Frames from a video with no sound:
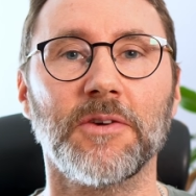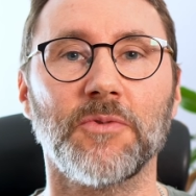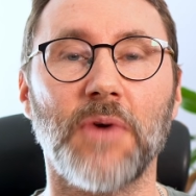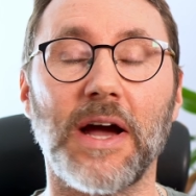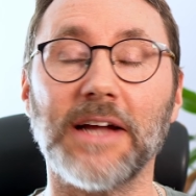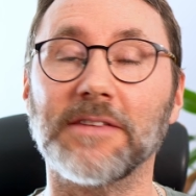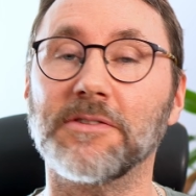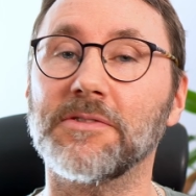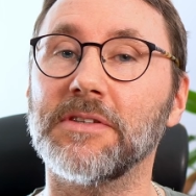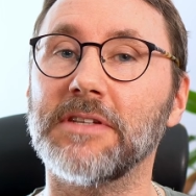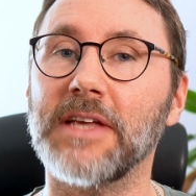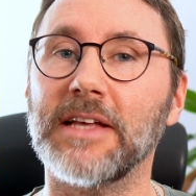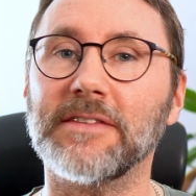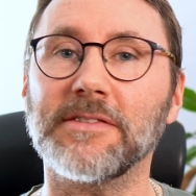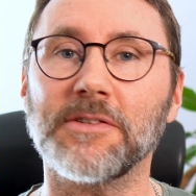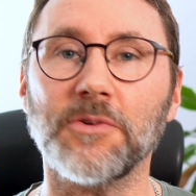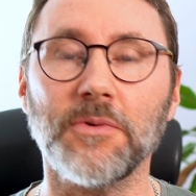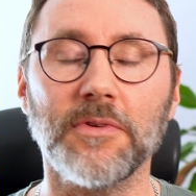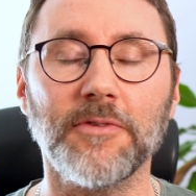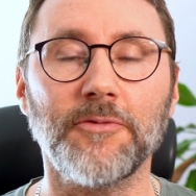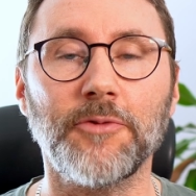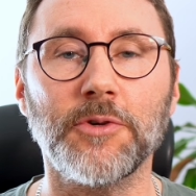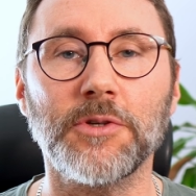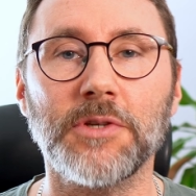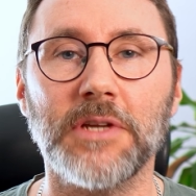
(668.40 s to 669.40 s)
Right, so that's
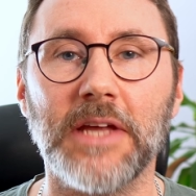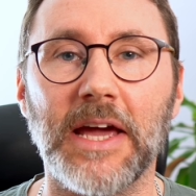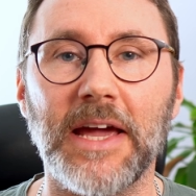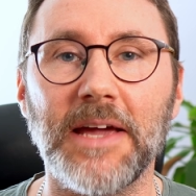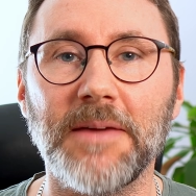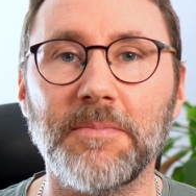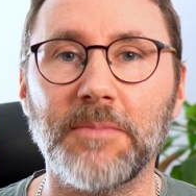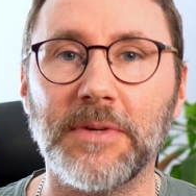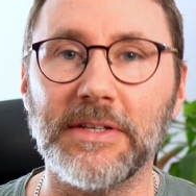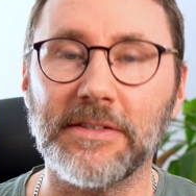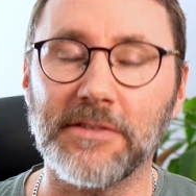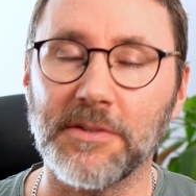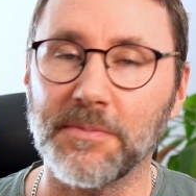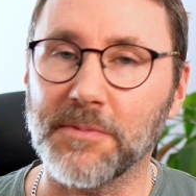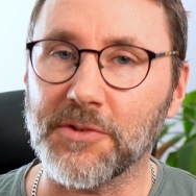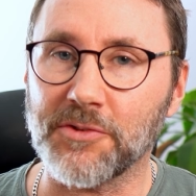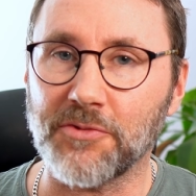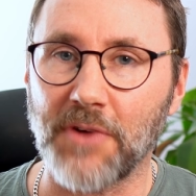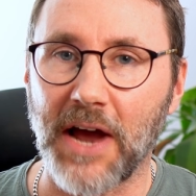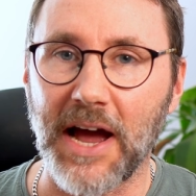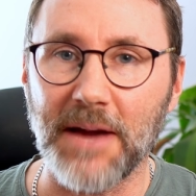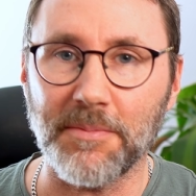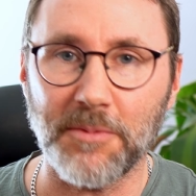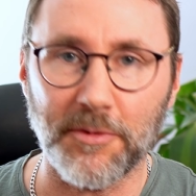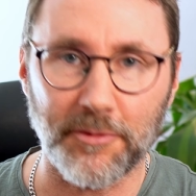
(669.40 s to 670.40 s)
all for today. Please
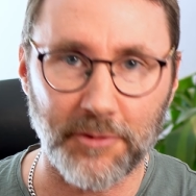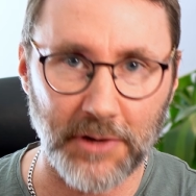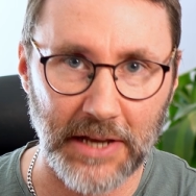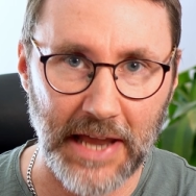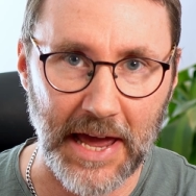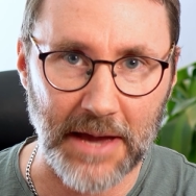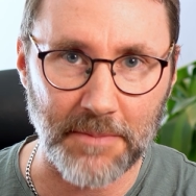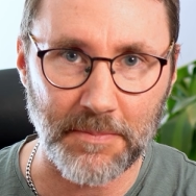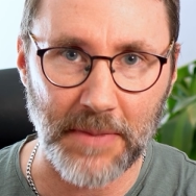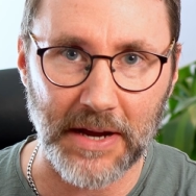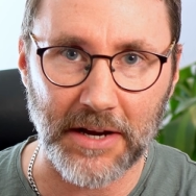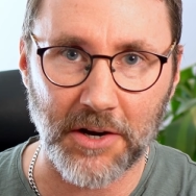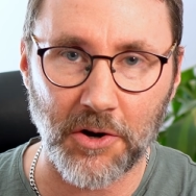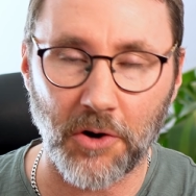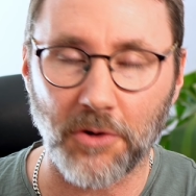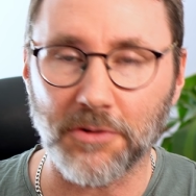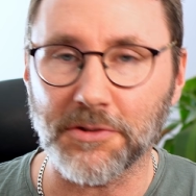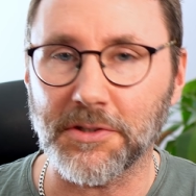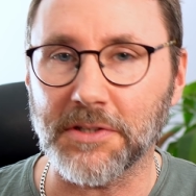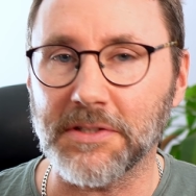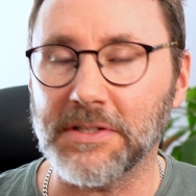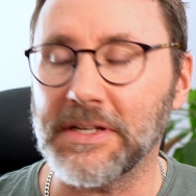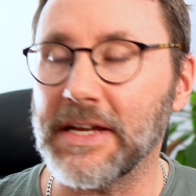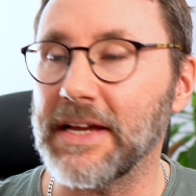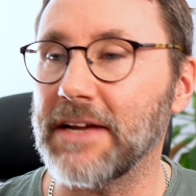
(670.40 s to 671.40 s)
subscribe if you like my
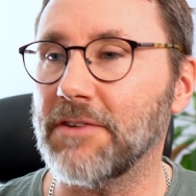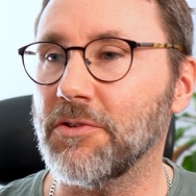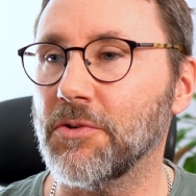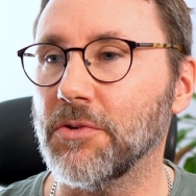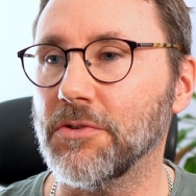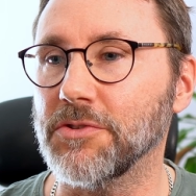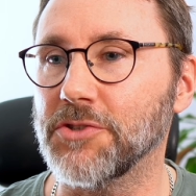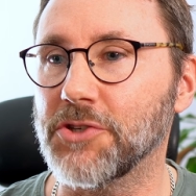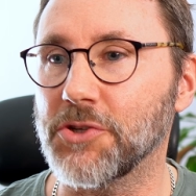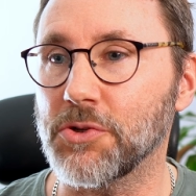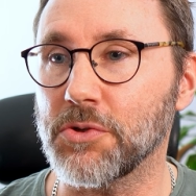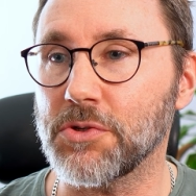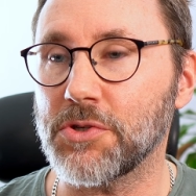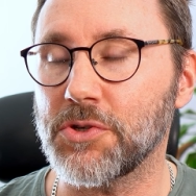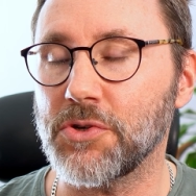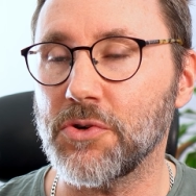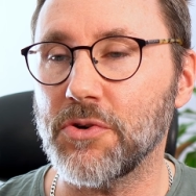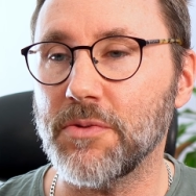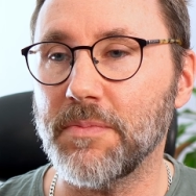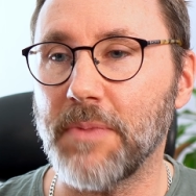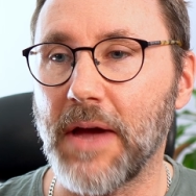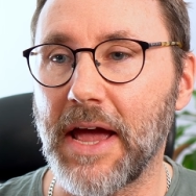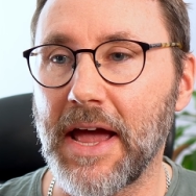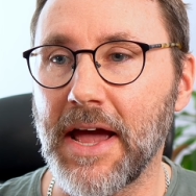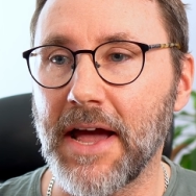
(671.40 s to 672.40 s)
content here on
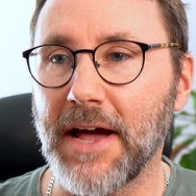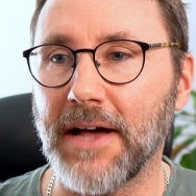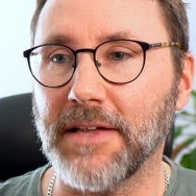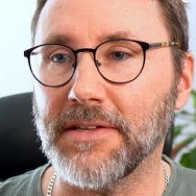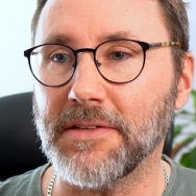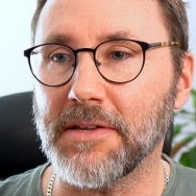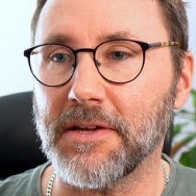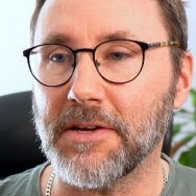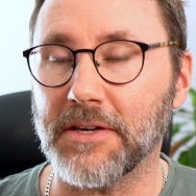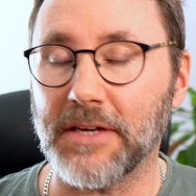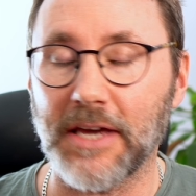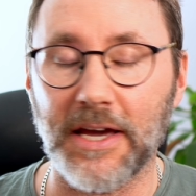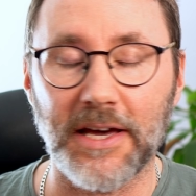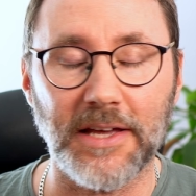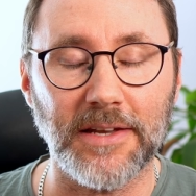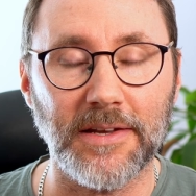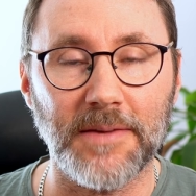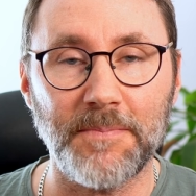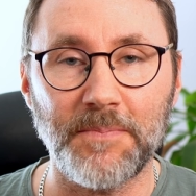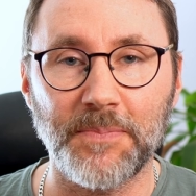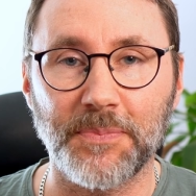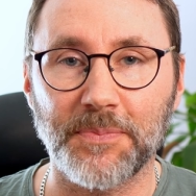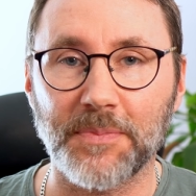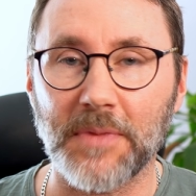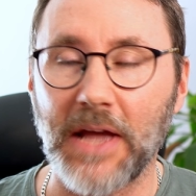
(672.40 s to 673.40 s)
YouTube, and again,
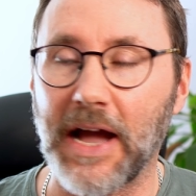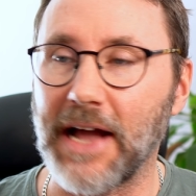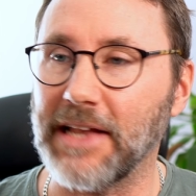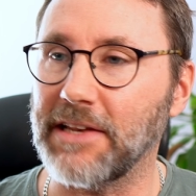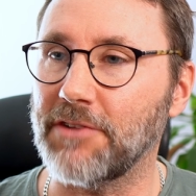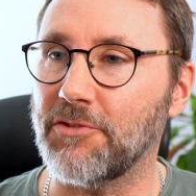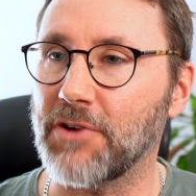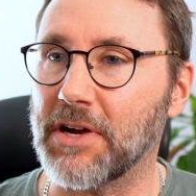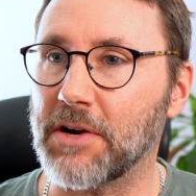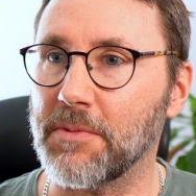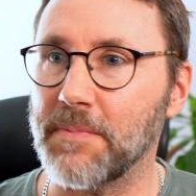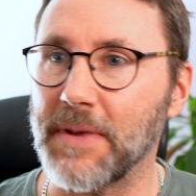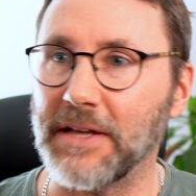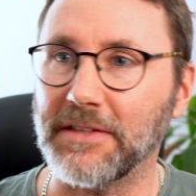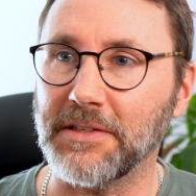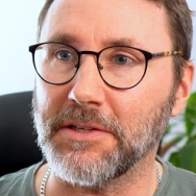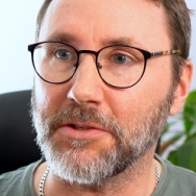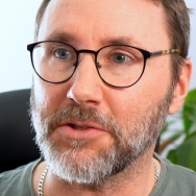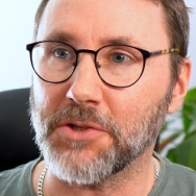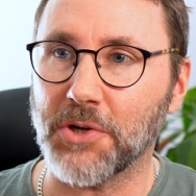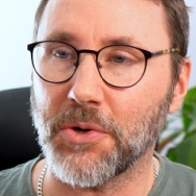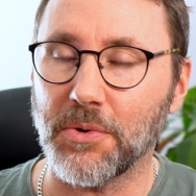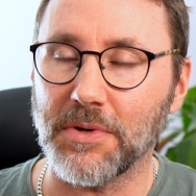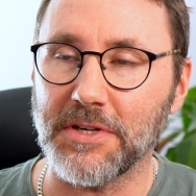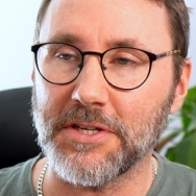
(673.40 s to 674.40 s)
highly
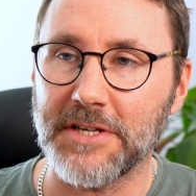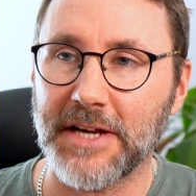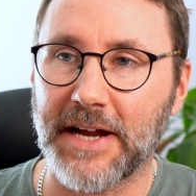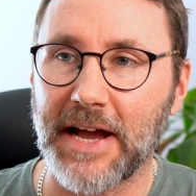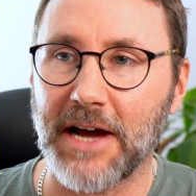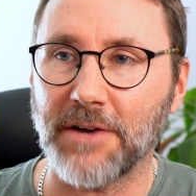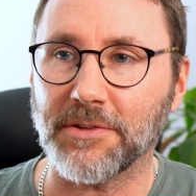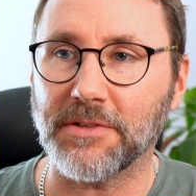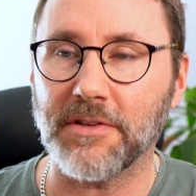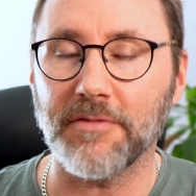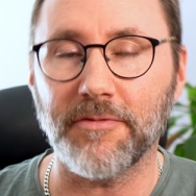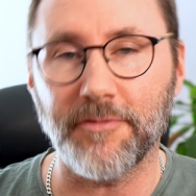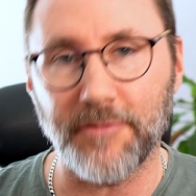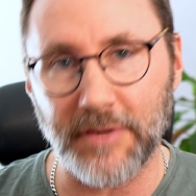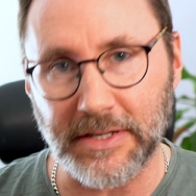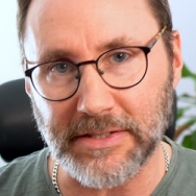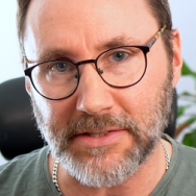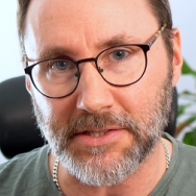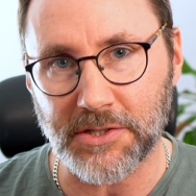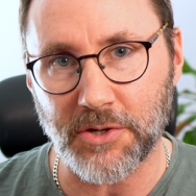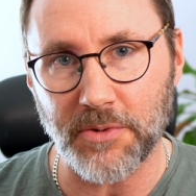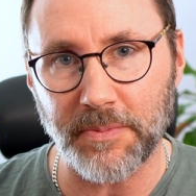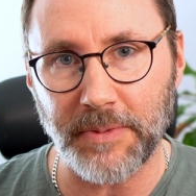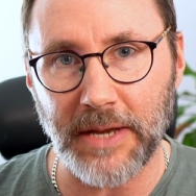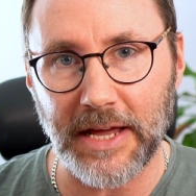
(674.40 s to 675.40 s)
recommended to go and check out the
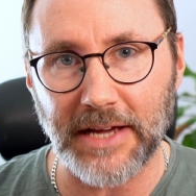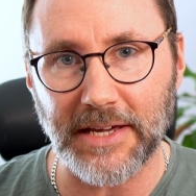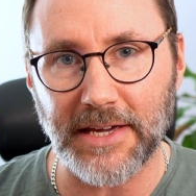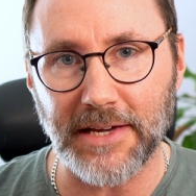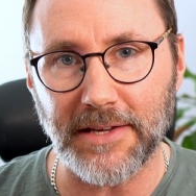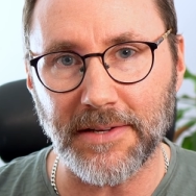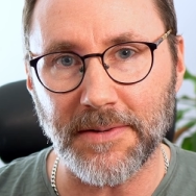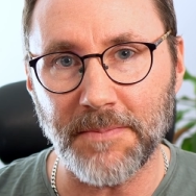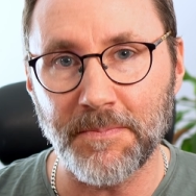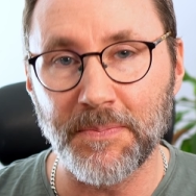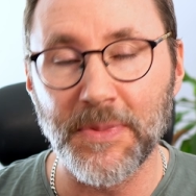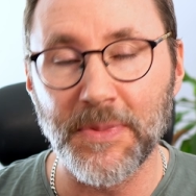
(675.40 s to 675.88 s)
VISCO plugin.